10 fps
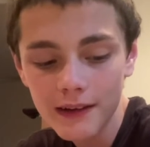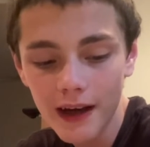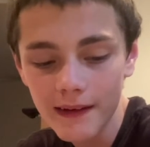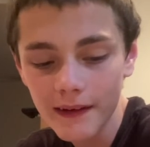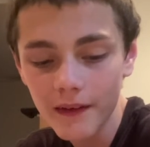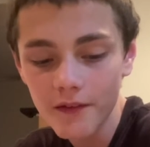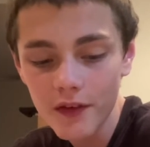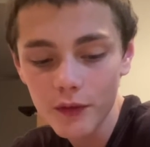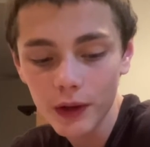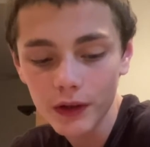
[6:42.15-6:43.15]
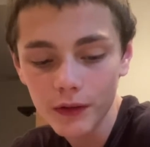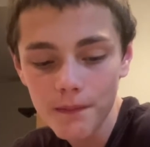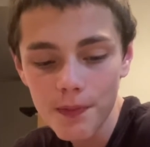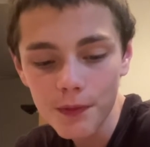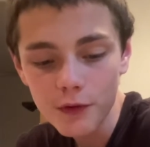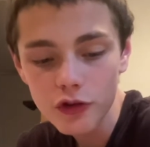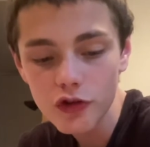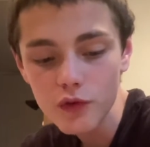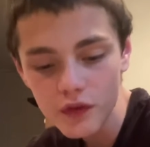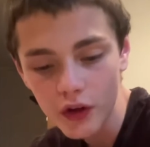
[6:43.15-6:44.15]
God, I love this record.
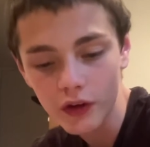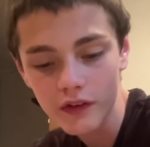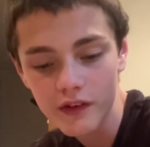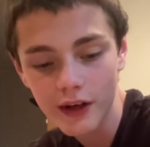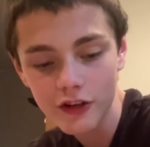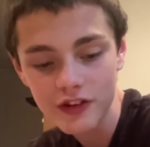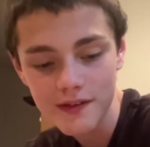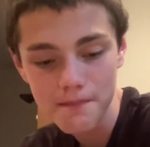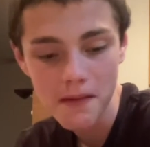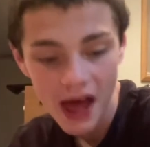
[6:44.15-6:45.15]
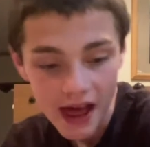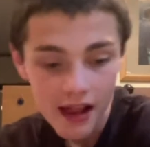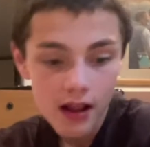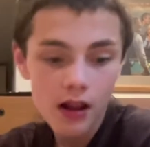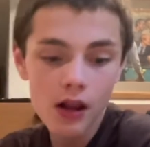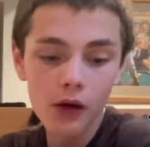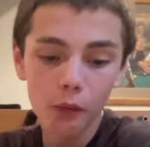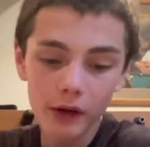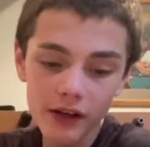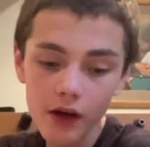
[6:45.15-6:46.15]
Two songs that are just meh.
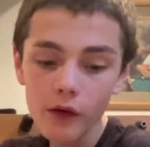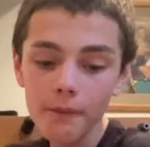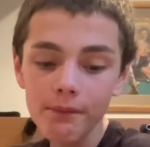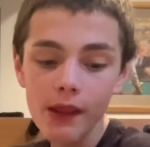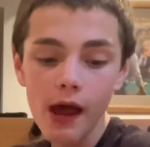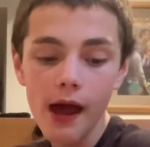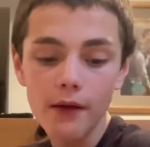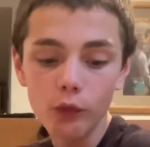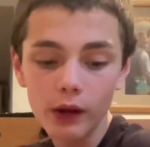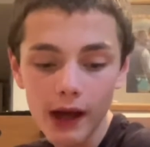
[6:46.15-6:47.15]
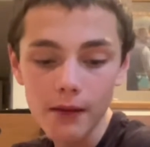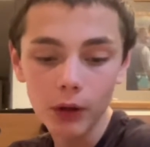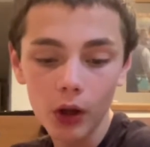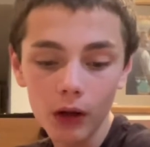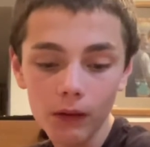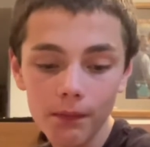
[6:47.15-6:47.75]
Window and When I Ball.